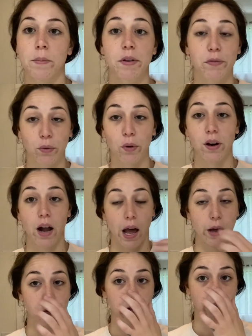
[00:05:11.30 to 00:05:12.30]
Before, I
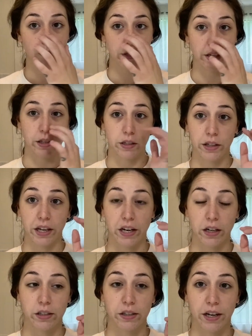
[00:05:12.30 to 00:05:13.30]
was using the Clean
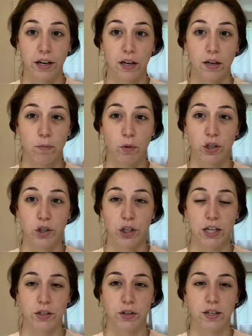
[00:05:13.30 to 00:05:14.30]
and Clear
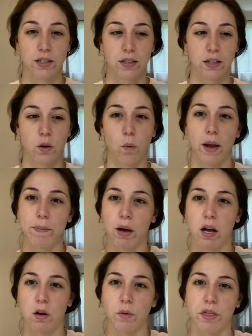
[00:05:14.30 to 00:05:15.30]
moisturizer. It's like a white
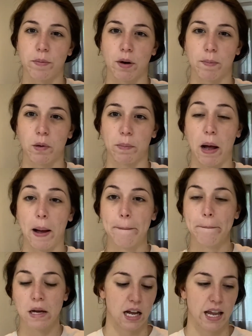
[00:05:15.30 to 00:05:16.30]
bottle with a purple pump.
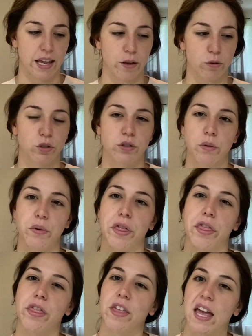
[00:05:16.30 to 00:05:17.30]
It was so
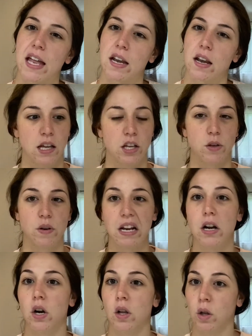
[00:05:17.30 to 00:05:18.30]
thin. You needed
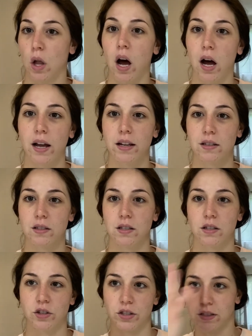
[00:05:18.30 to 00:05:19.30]
a lot to
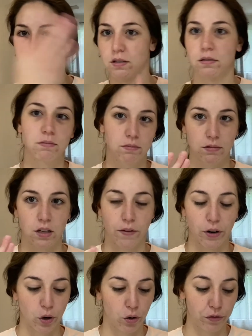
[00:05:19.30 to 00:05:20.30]
just cover
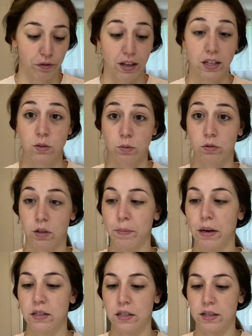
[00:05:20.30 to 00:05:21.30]
your whole face
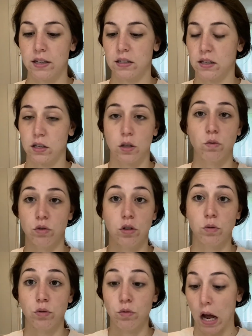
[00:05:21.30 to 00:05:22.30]
compared to this like you, you
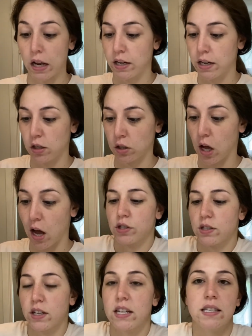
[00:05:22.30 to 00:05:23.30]
do not need a lot
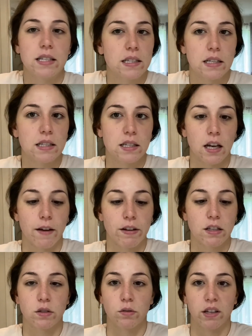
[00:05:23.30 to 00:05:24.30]
the consistency of
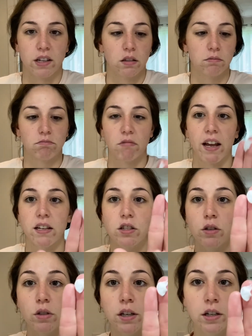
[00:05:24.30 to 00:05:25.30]
it's really nice you
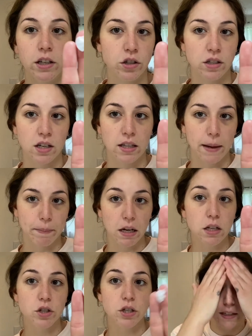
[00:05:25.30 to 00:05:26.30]
literally just need that
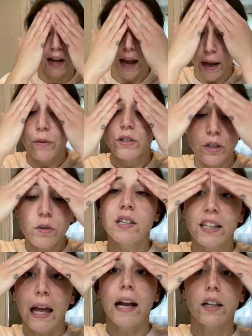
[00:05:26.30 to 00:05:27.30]
much i was using
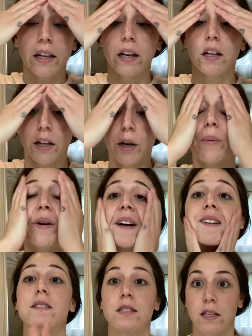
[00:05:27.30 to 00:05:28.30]
that clean and clear one
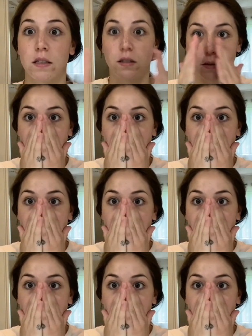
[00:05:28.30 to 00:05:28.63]
since